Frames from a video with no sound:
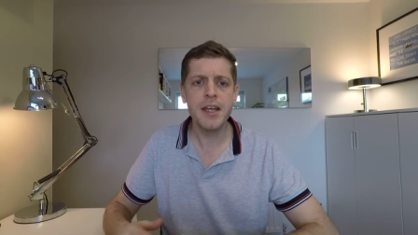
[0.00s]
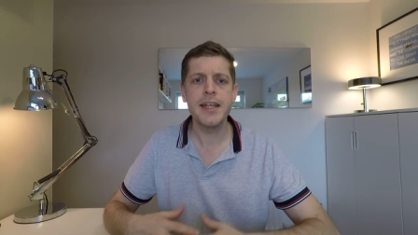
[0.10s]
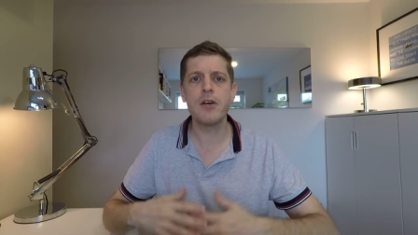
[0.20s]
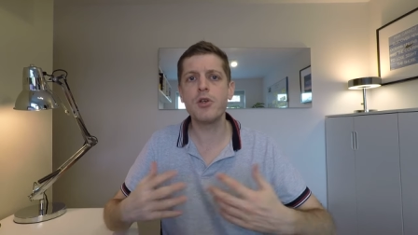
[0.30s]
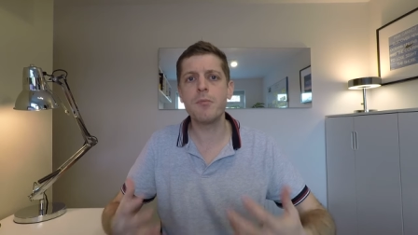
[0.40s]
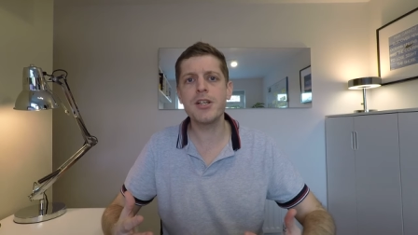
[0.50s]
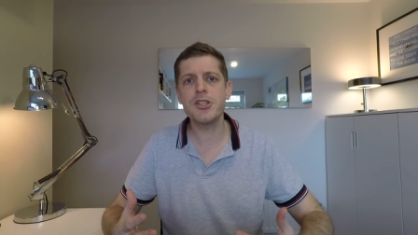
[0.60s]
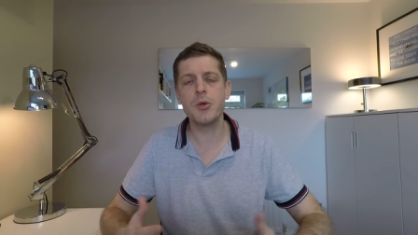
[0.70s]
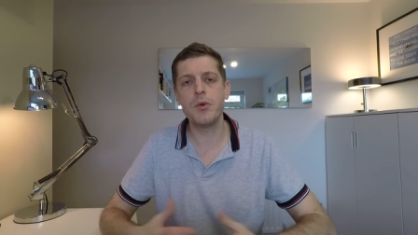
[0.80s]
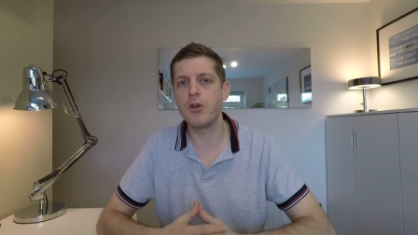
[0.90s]
Now, if you imagine
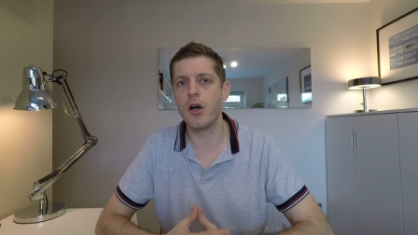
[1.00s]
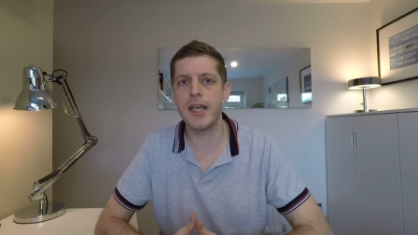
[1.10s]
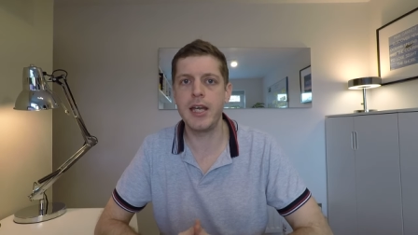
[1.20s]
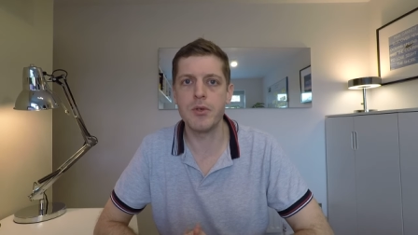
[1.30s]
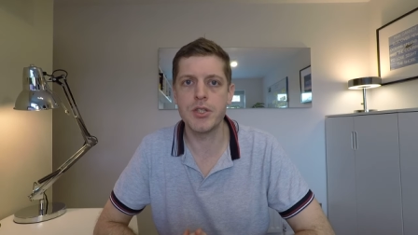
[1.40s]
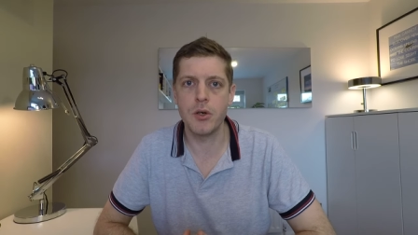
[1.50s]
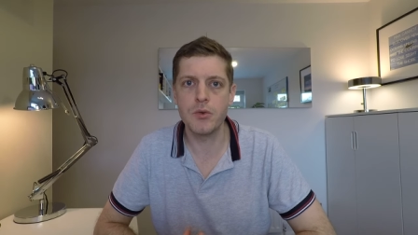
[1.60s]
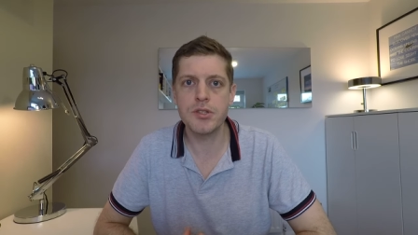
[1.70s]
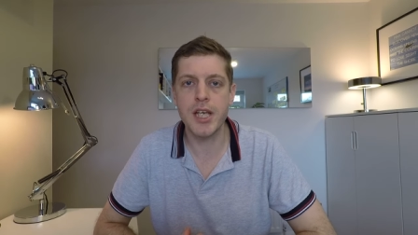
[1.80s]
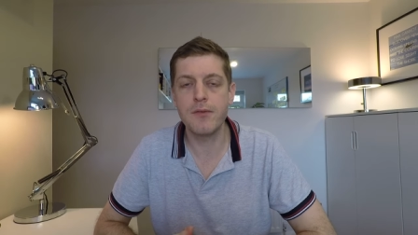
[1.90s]
that we've got a key result,
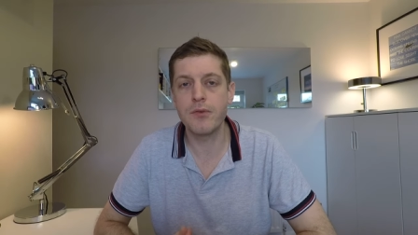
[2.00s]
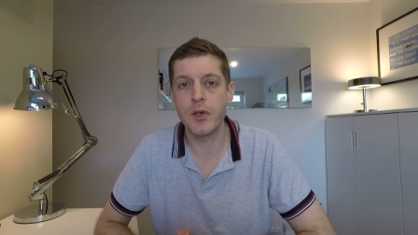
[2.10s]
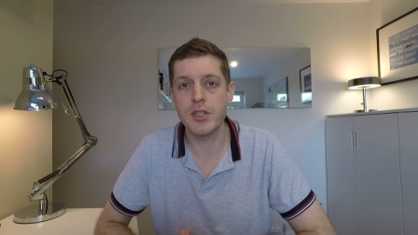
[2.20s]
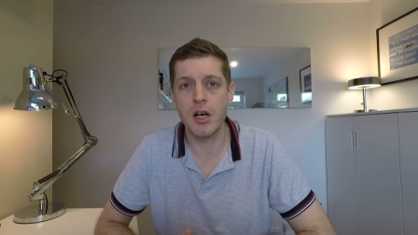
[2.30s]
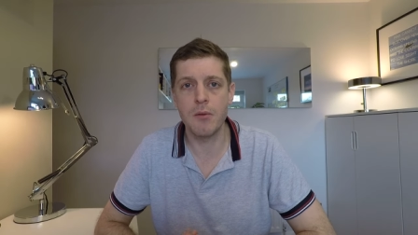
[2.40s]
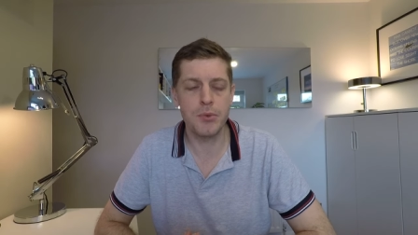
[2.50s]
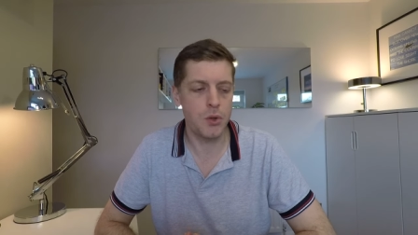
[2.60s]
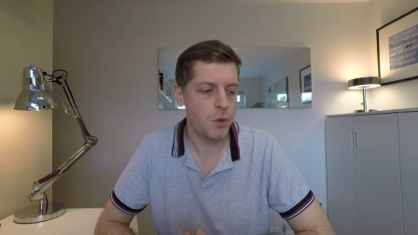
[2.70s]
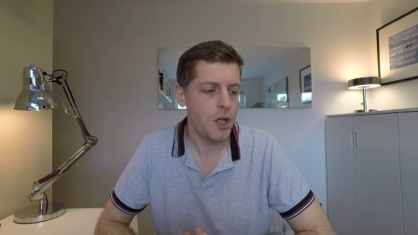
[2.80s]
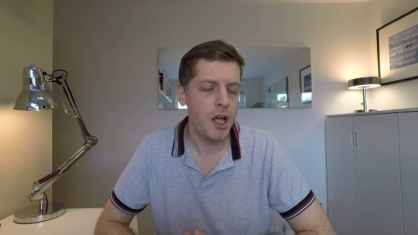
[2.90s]
say, for
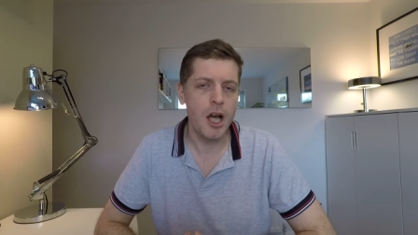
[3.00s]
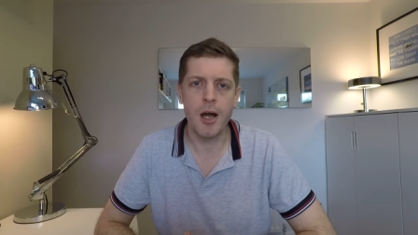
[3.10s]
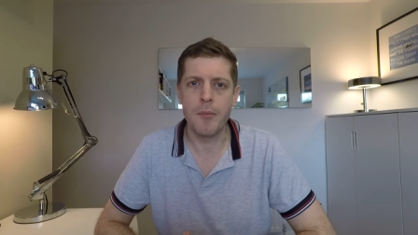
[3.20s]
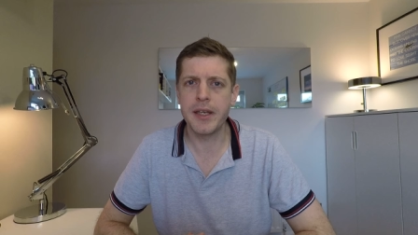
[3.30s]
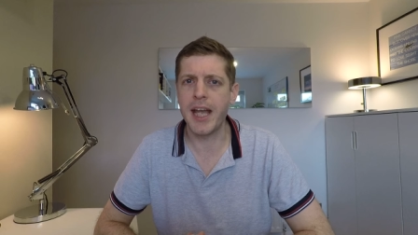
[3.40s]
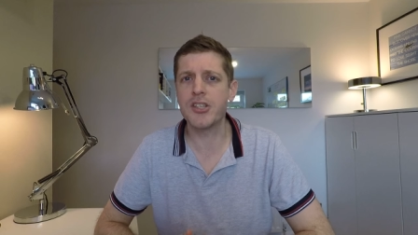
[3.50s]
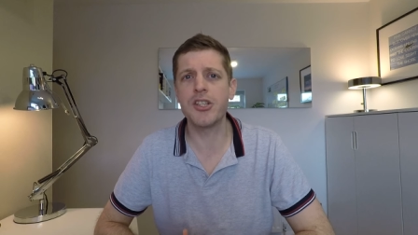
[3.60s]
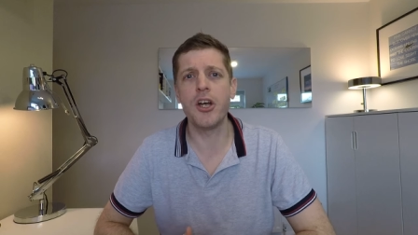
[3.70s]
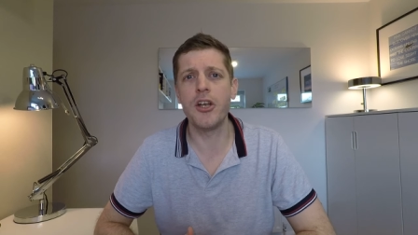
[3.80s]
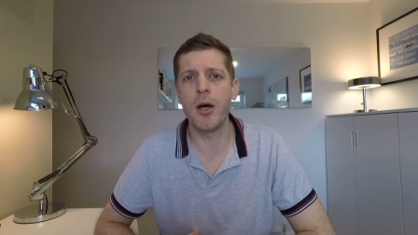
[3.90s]
example, um, get a
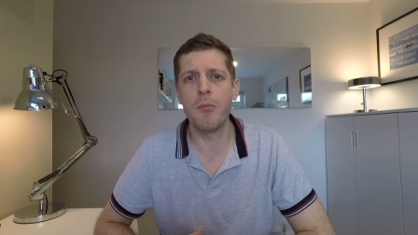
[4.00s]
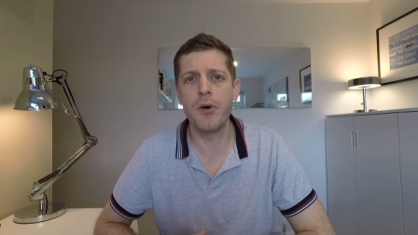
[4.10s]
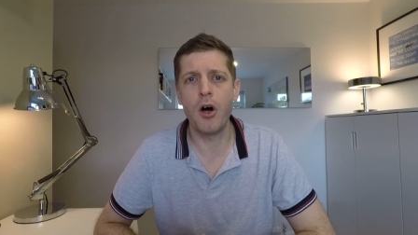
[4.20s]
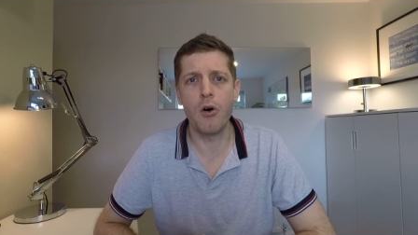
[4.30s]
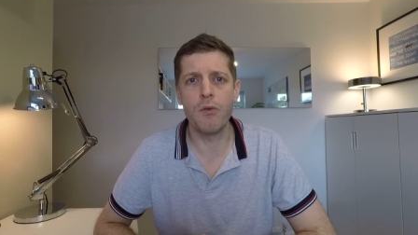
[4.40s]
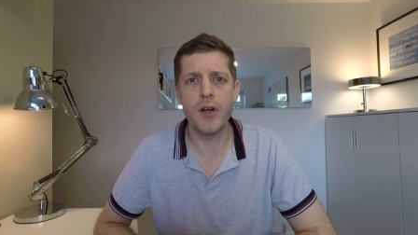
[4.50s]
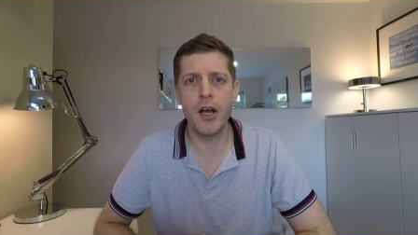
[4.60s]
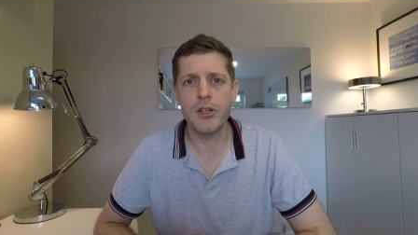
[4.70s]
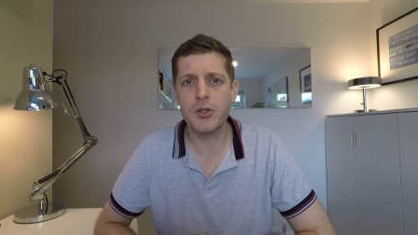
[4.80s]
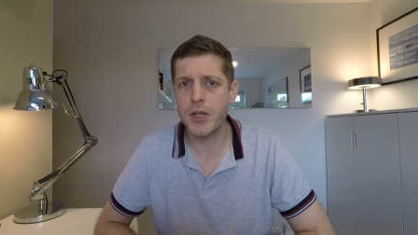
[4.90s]
certain number of
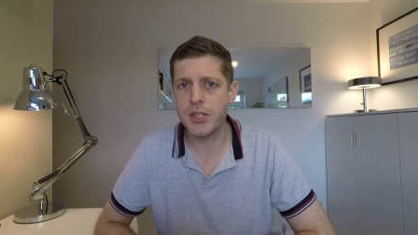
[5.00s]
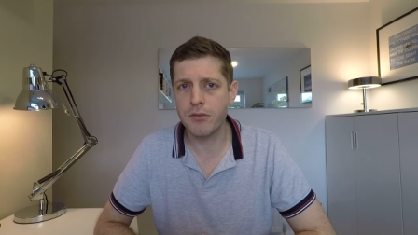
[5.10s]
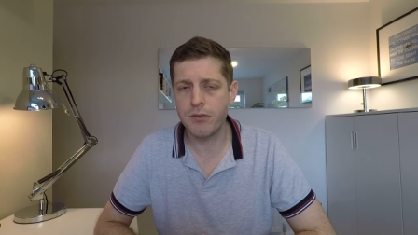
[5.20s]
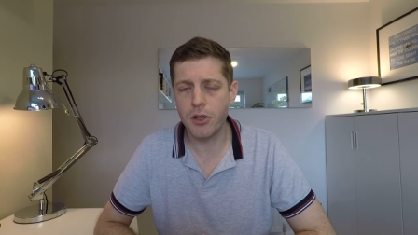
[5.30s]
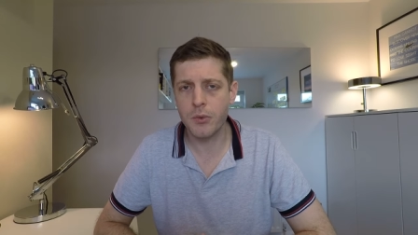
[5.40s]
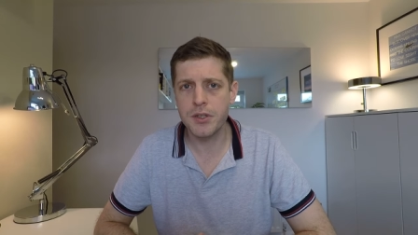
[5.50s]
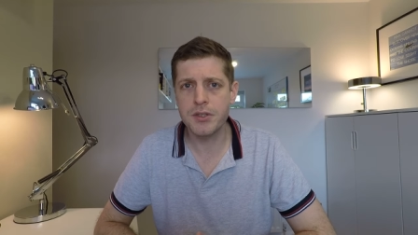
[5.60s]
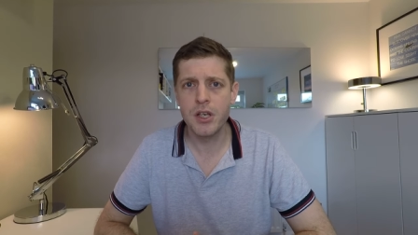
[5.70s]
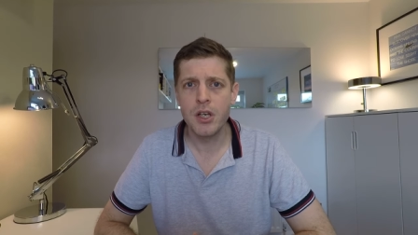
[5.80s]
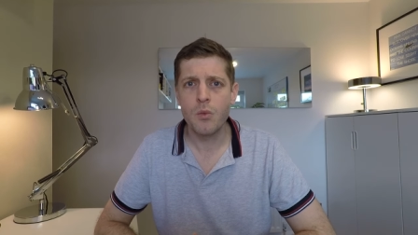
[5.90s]
uh, Twitter followers,
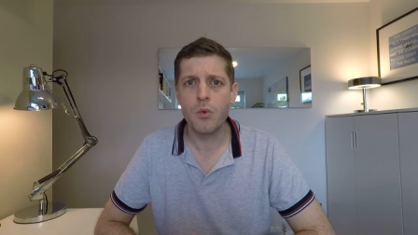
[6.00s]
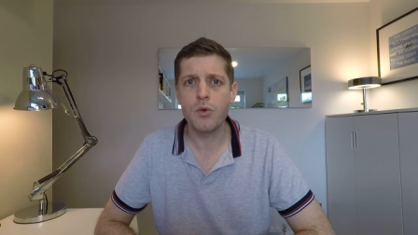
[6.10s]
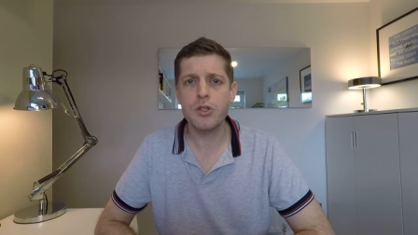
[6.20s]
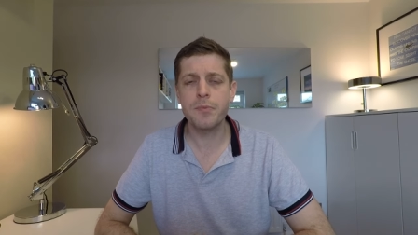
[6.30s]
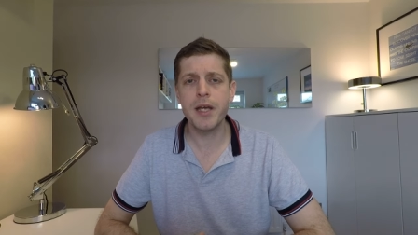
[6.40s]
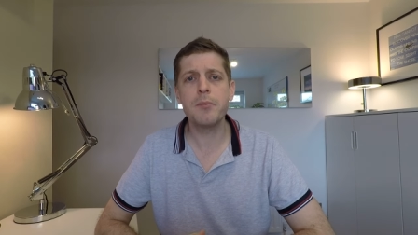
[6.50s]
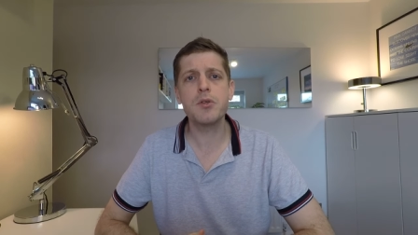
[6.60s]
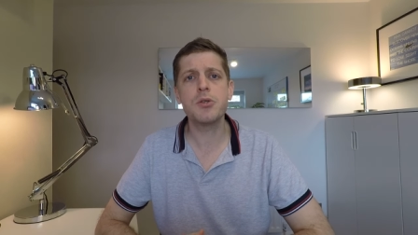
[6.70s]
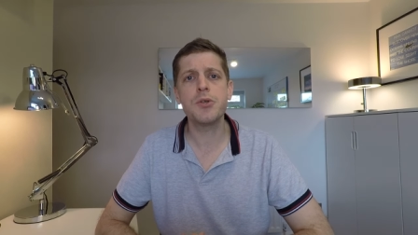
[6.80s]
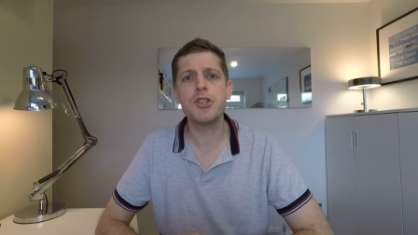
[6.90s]
well, to be able
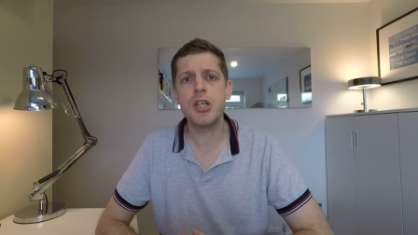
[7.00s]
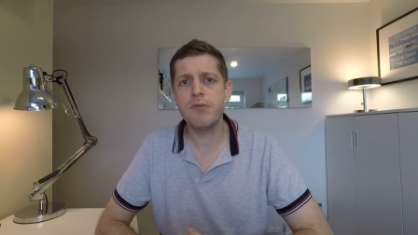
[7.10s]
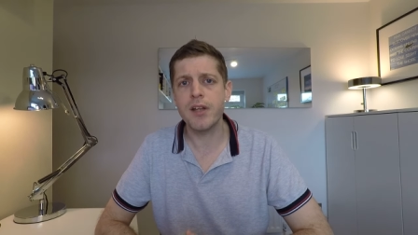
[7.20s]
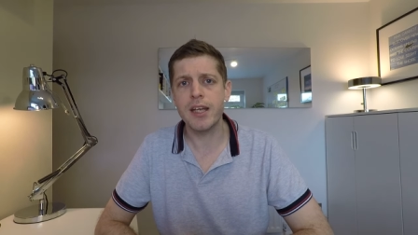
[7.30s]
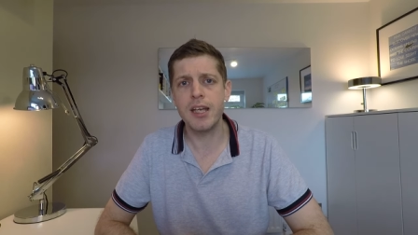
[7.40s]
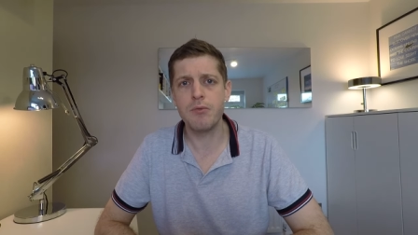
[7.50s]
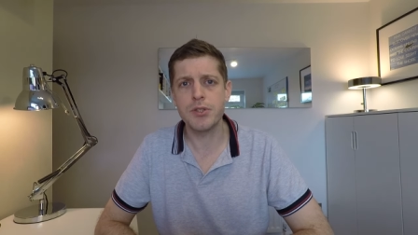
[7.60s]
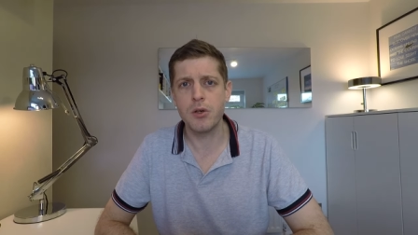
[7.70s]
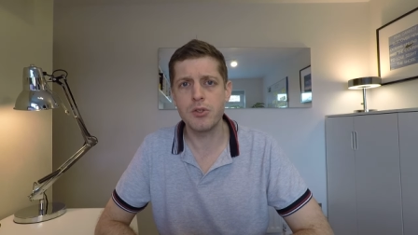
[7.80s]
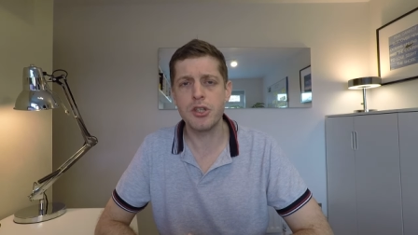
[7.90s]
to achieve that key
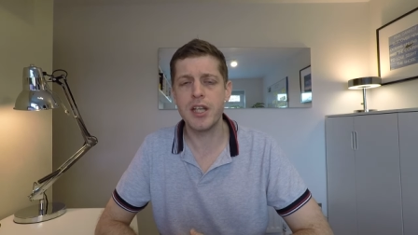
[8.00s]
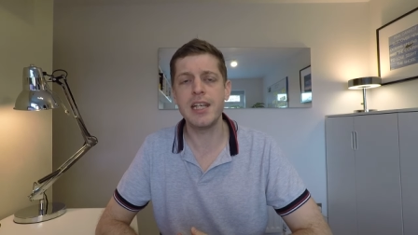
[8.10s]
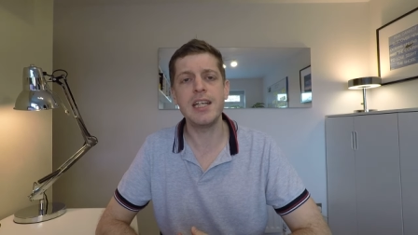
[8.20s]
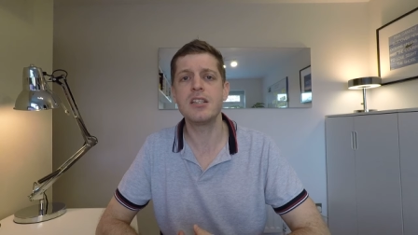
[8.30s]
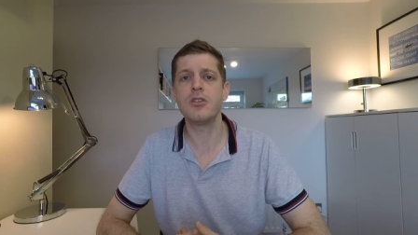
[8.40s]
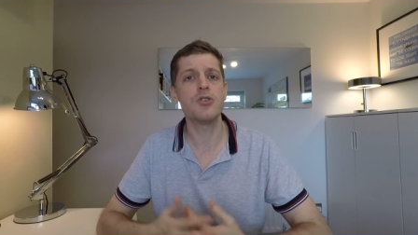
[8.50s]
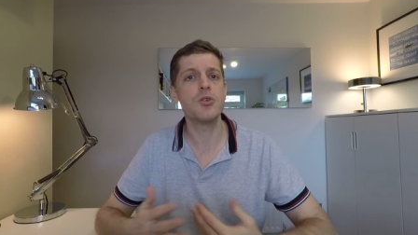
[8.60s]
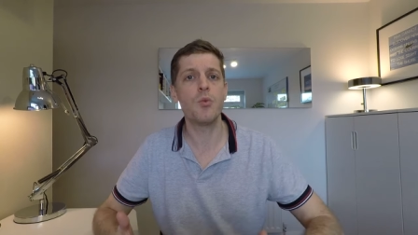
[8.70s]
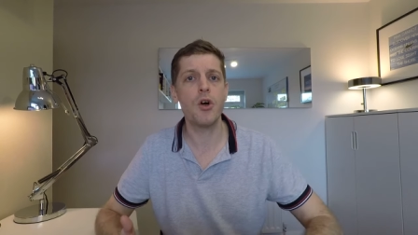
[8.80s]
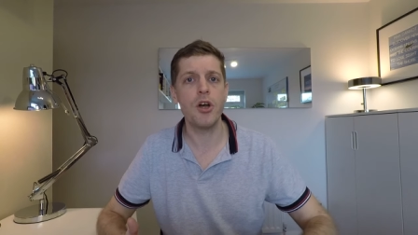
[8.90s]
result, you then need to do
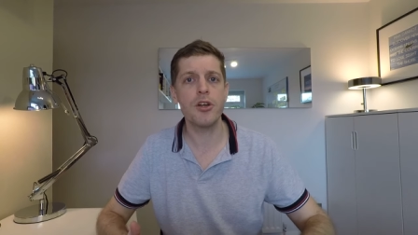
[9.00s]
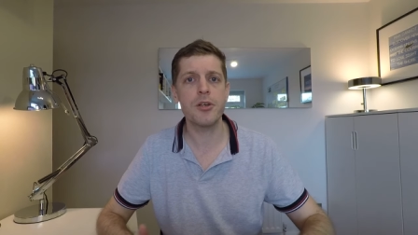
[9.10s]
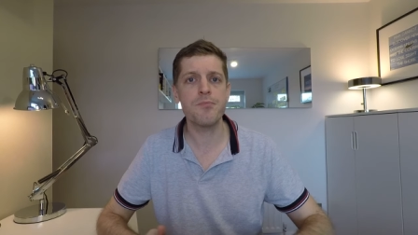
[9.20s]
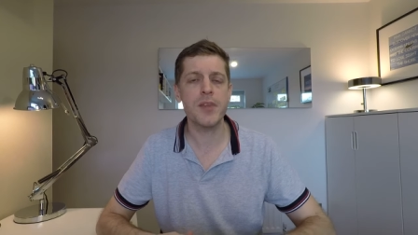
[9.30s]
some work,